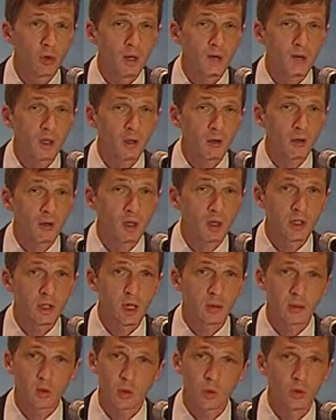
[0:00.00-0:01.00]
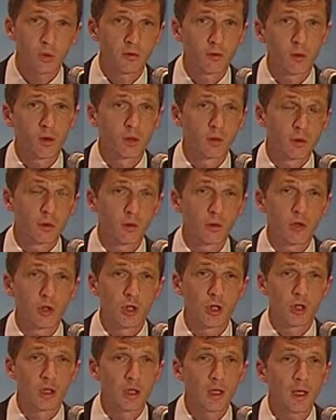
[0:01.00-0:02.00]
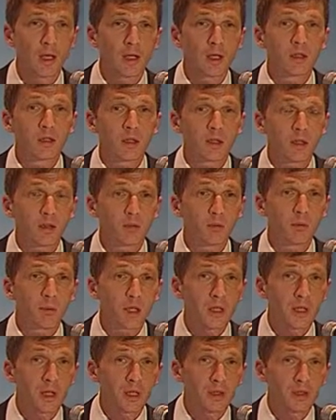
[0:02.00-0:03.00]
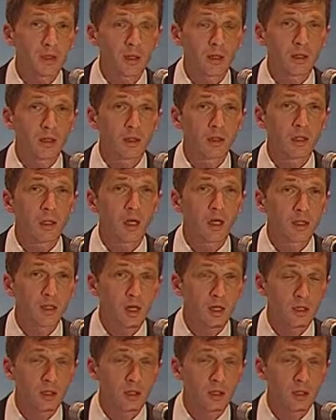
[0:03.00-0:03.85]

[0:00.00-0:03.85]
assessment and decision making for forest management, but not for